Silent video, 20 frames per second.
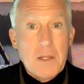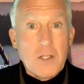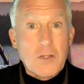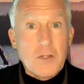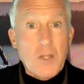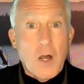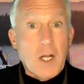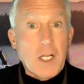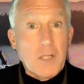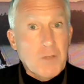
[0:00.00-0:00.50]

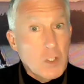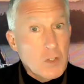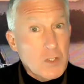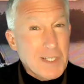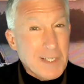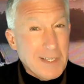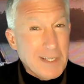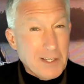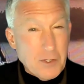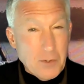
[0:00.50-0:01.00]
the thought of
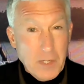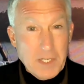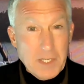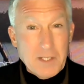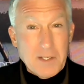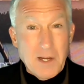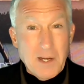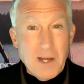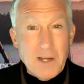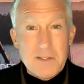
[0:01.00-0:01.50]
using a
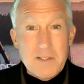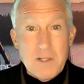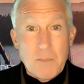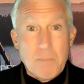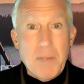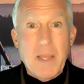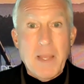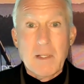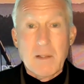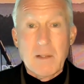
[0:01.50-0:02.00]
credit card to
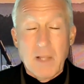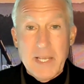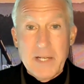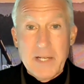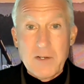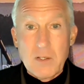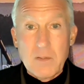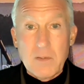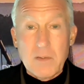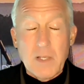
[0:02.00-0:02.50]
pay
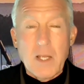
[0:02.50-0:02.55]
later,